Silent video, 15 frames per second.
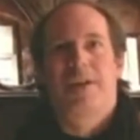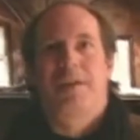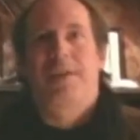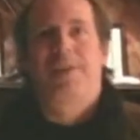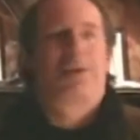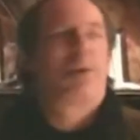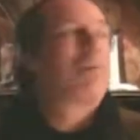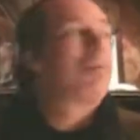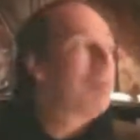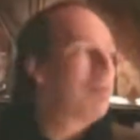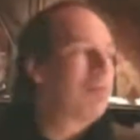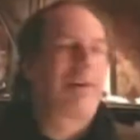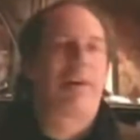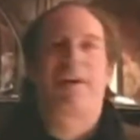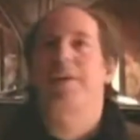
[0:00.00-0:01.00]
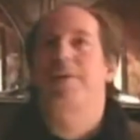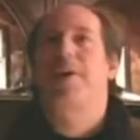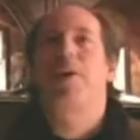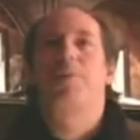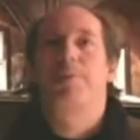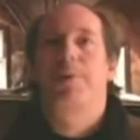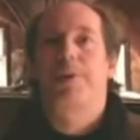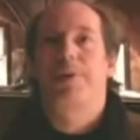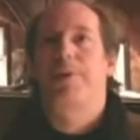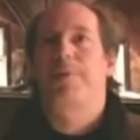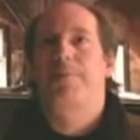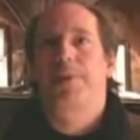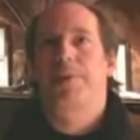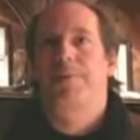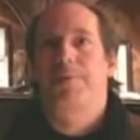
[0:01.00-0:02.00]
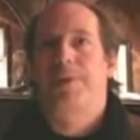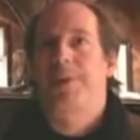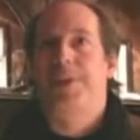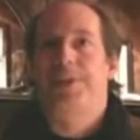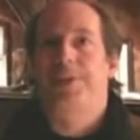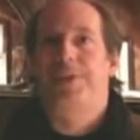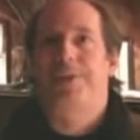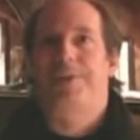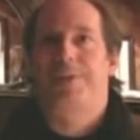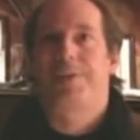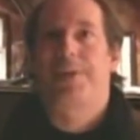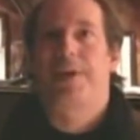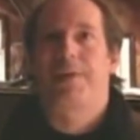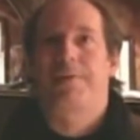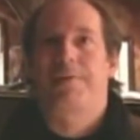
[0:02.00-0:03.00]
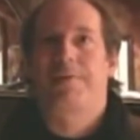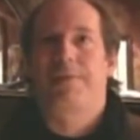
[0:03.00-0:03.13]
And so I feel very at home with this sort of stuff.